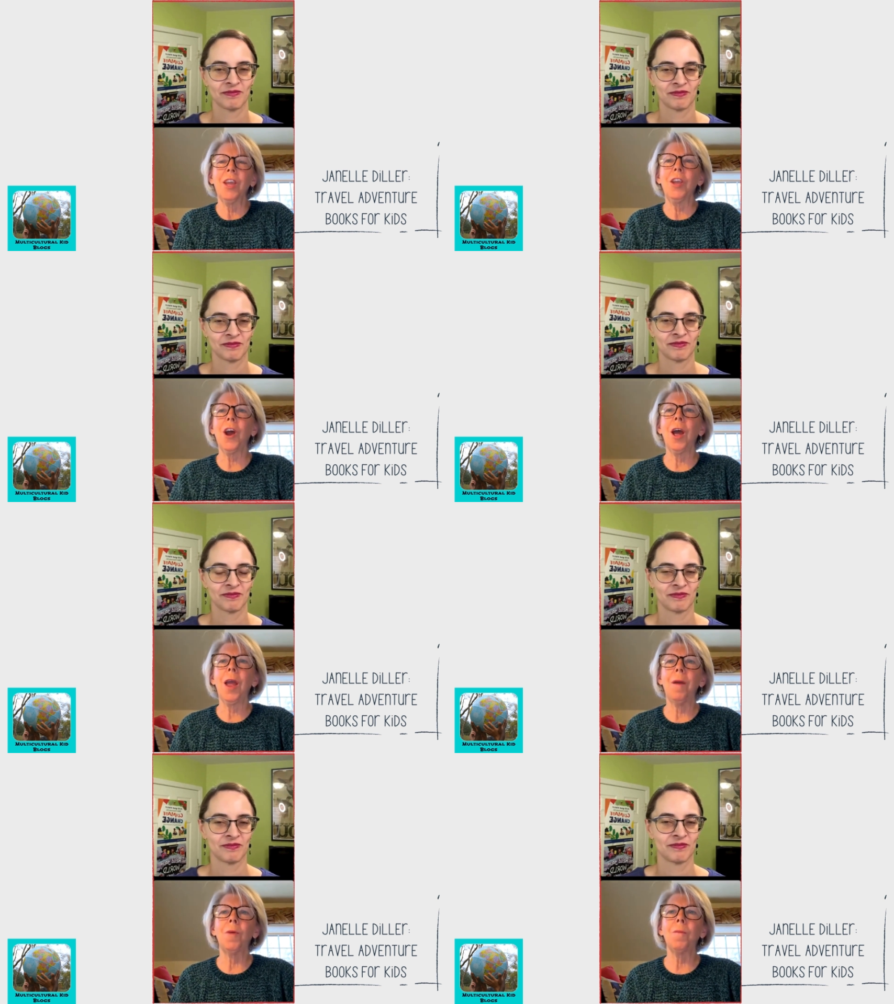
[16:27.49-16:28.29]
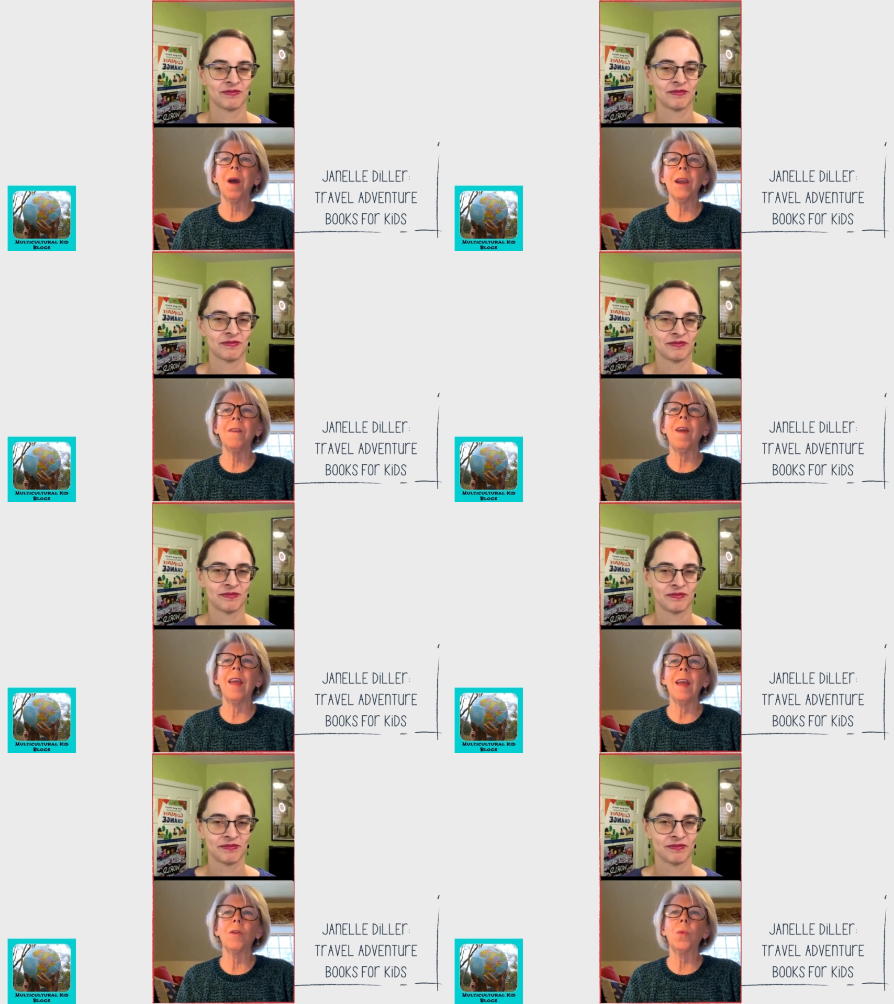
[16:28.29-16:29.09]
Speaker 1: You know, I, am reminded of
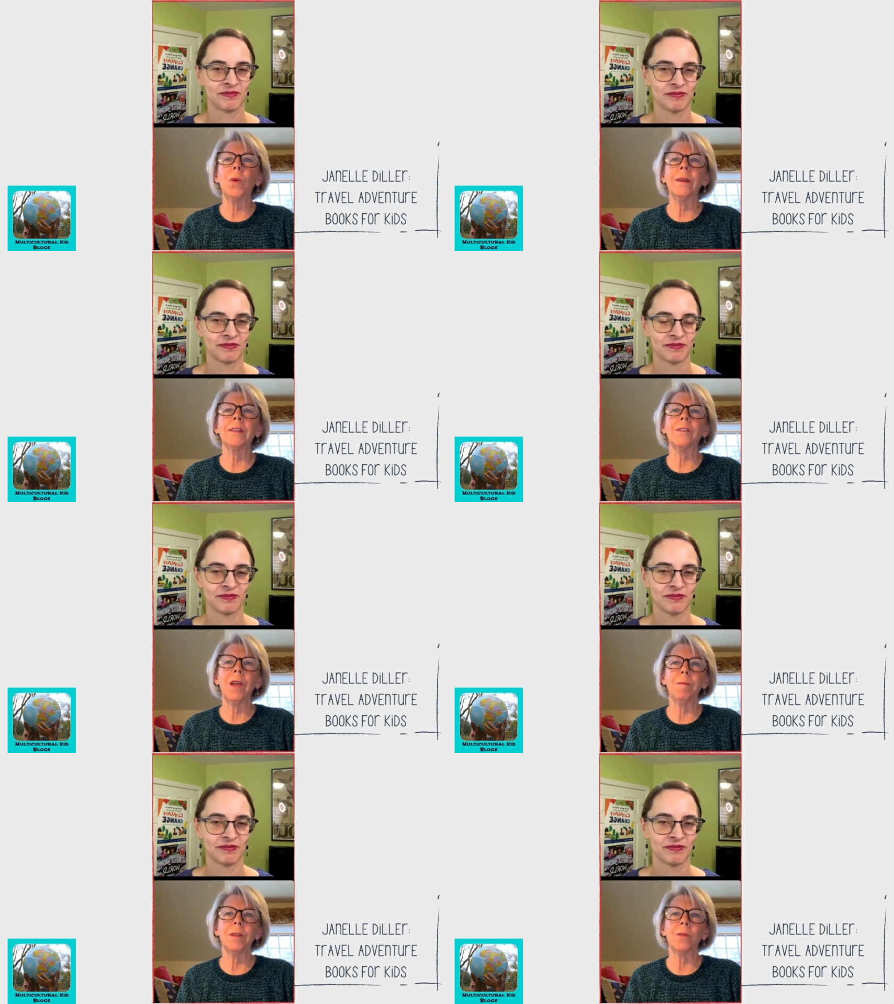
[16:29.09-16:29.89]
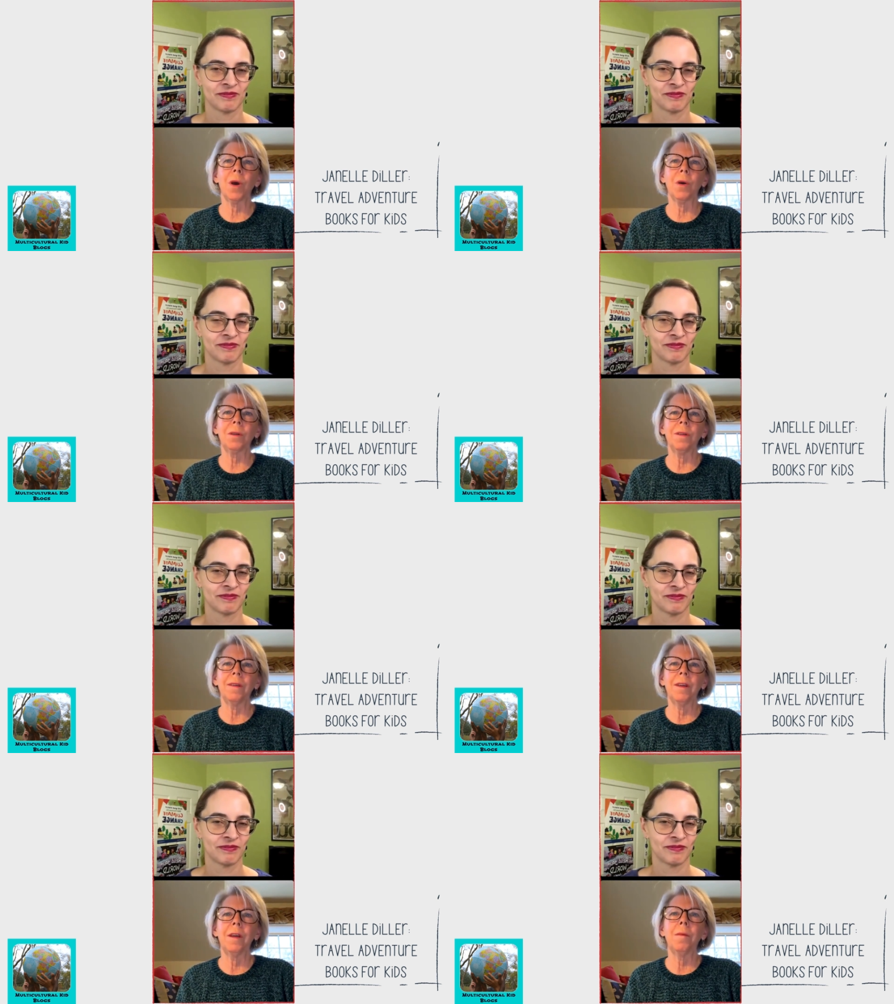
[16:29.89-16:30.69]
Anna Quindlen's famous quote
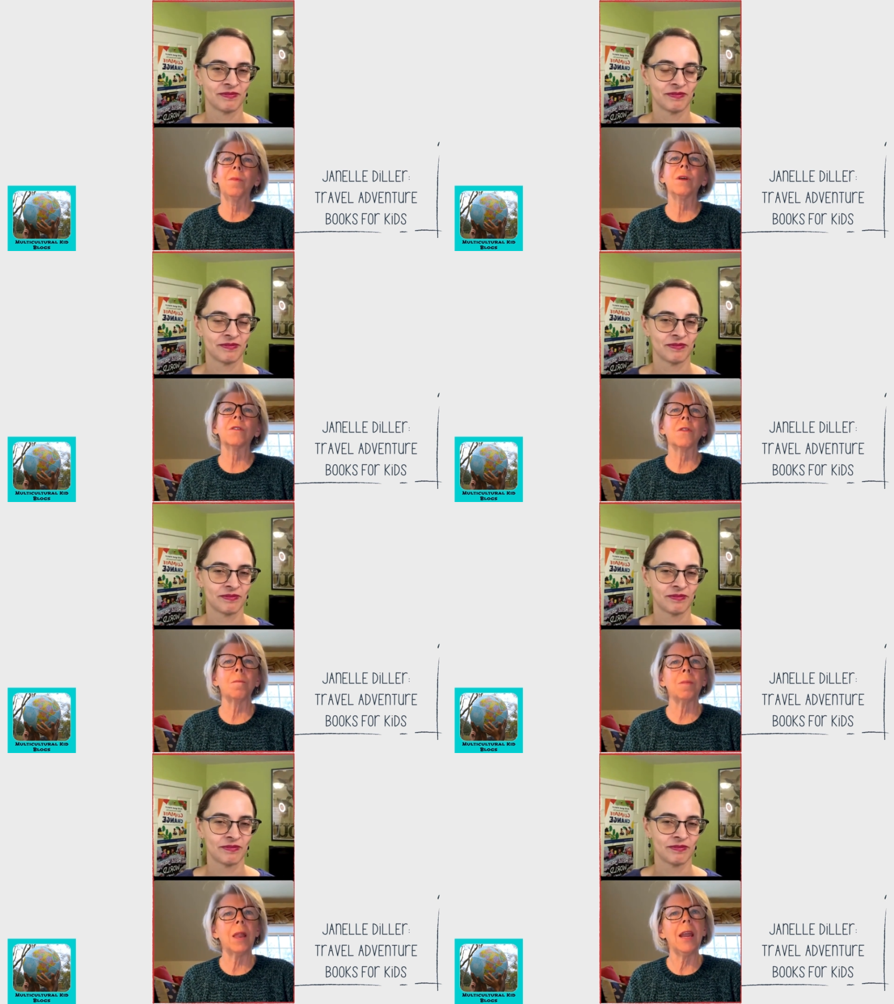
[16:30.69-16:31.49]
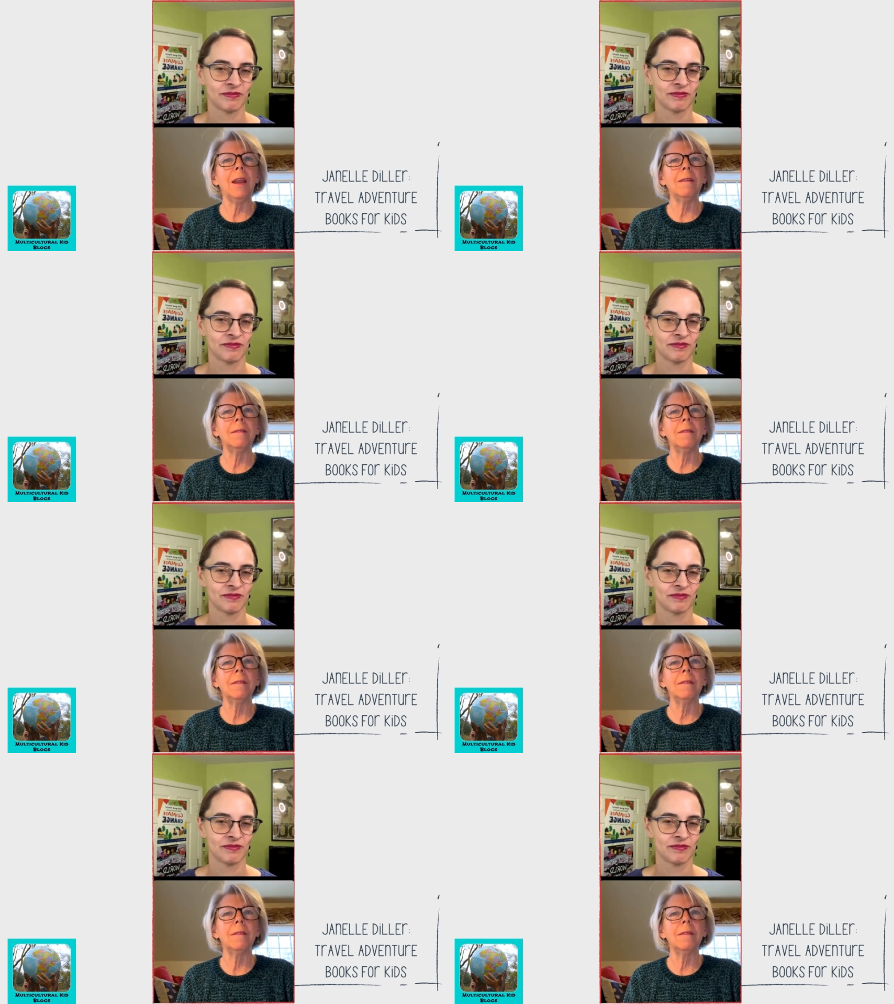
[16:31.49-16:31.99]
books are the plane